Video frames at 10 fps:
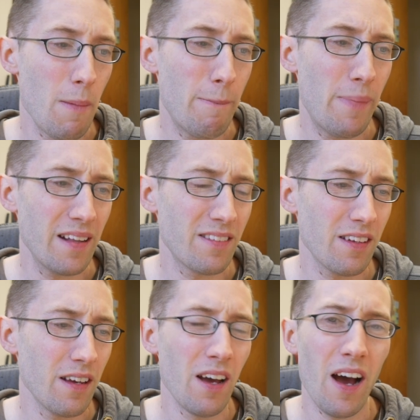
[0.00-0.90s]

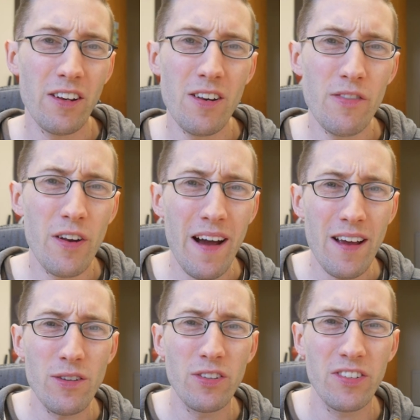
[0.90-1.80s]
Better, I don't even know how
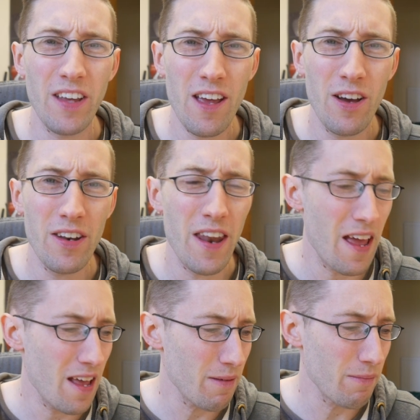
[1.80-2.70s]
you say her
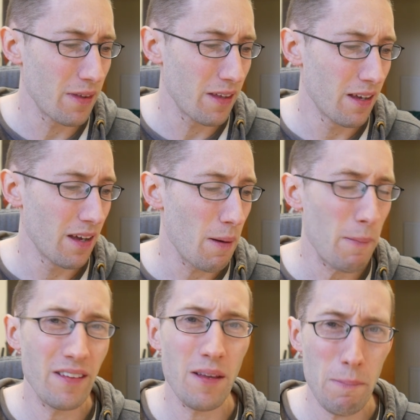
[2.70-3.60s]
name.
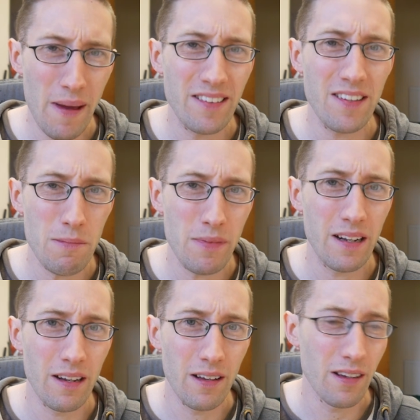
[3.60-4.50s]
Is it Betty
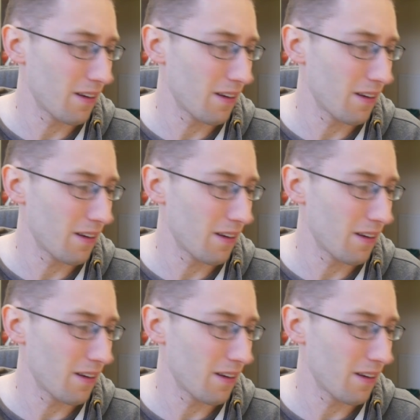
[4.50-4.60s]
Midler?